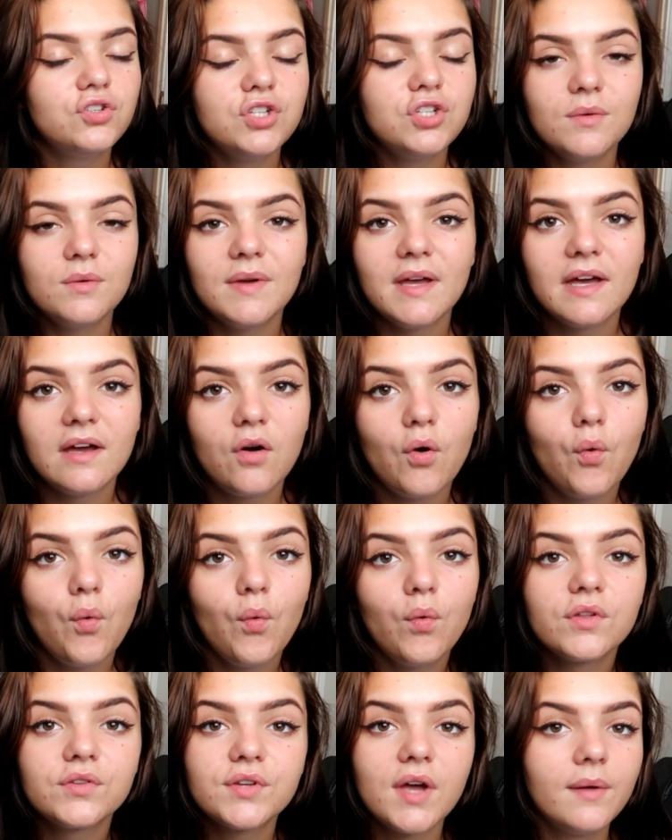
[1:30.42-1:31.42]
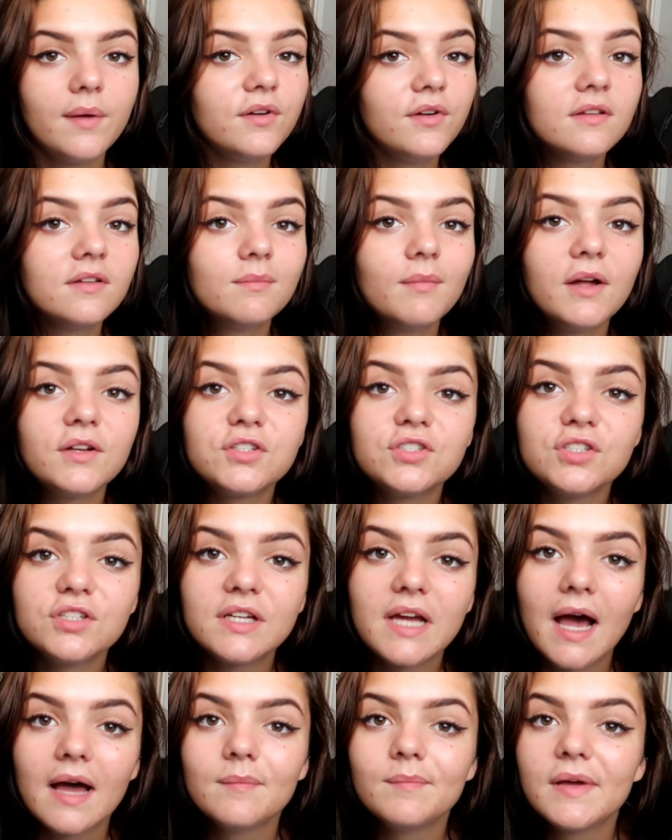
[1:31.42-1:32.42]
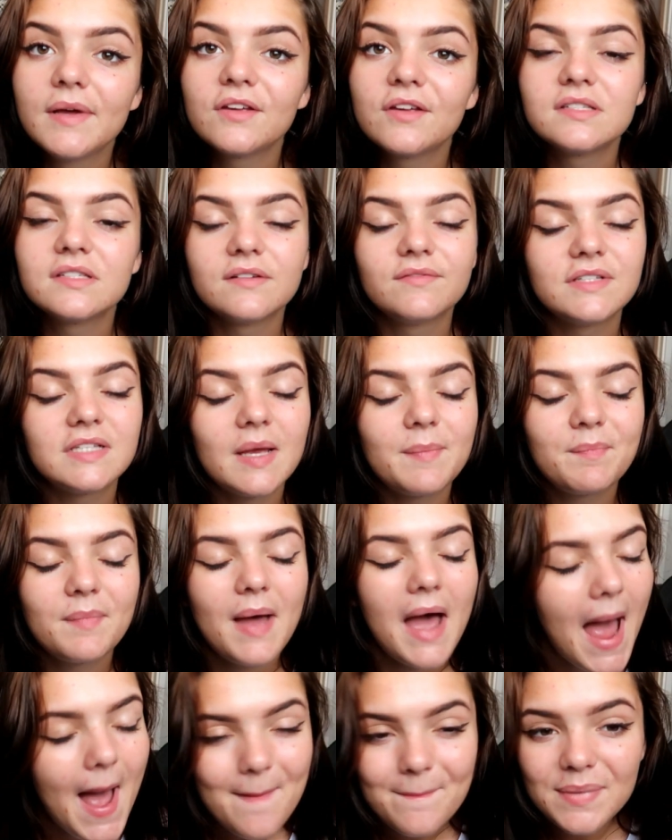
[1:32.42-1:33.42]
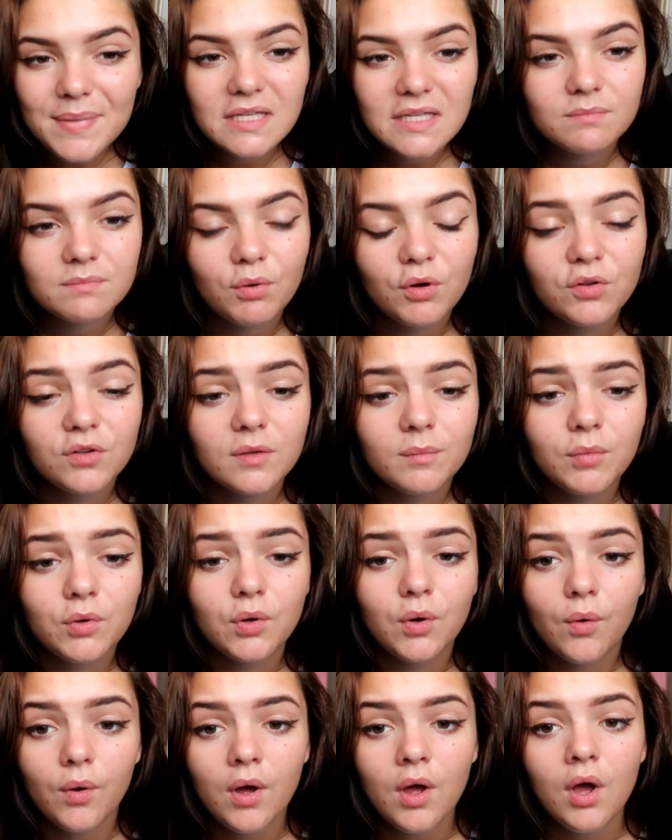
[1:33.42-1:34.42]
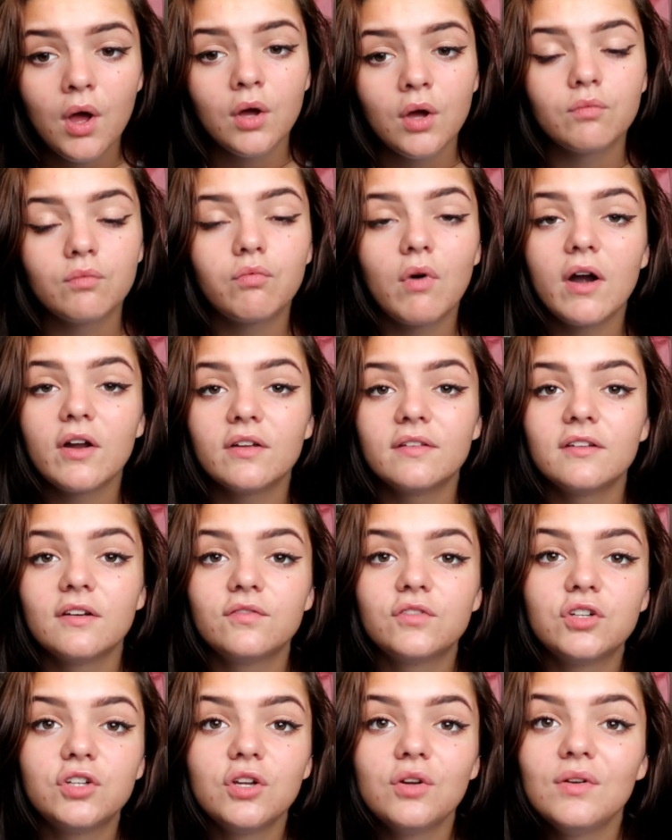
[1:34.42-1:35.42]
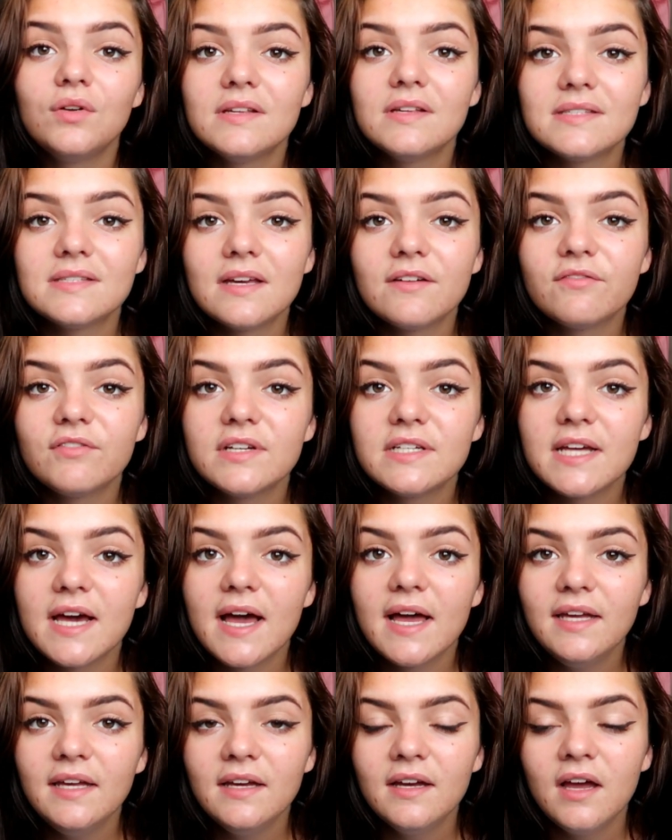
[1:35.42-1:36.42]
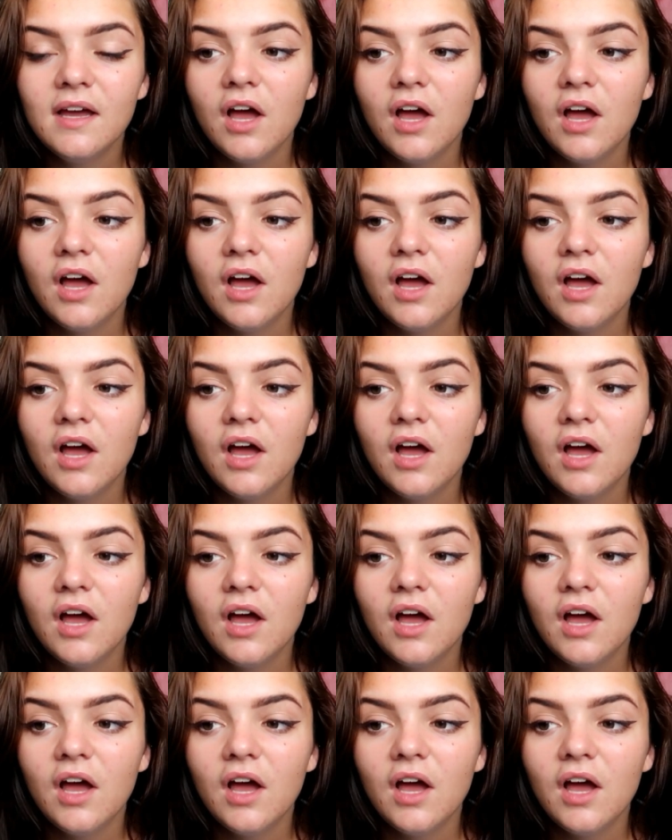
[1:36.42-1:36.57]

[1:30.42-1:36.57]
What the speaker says: do it all the time, do it as much as you can, make yourself as happy as possible, write yourself to-do lists every day,